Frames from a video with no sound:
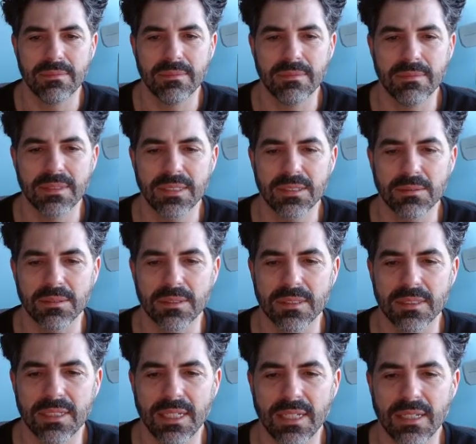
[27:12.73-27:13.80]
This one's
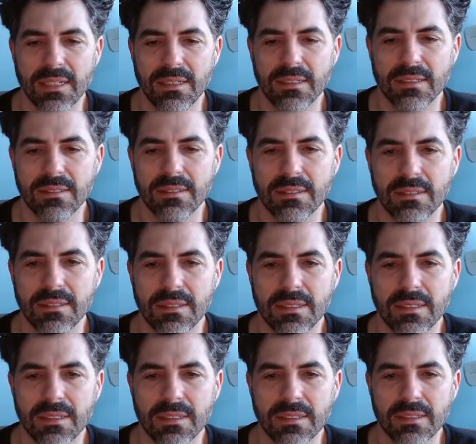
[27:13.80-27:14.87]
sad.
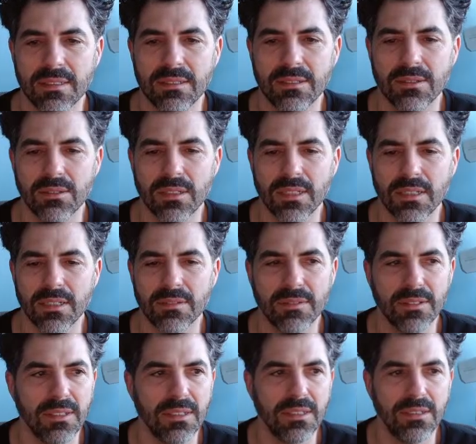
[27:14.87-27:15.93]
No glitter for
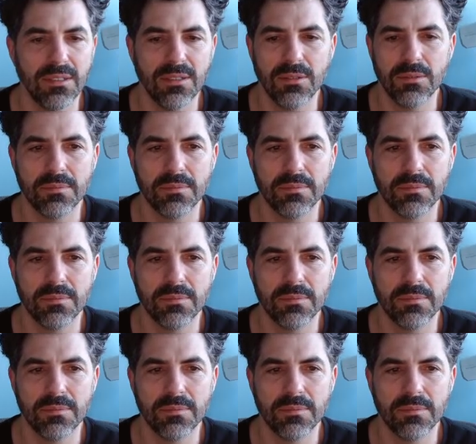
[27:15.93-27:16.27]
you.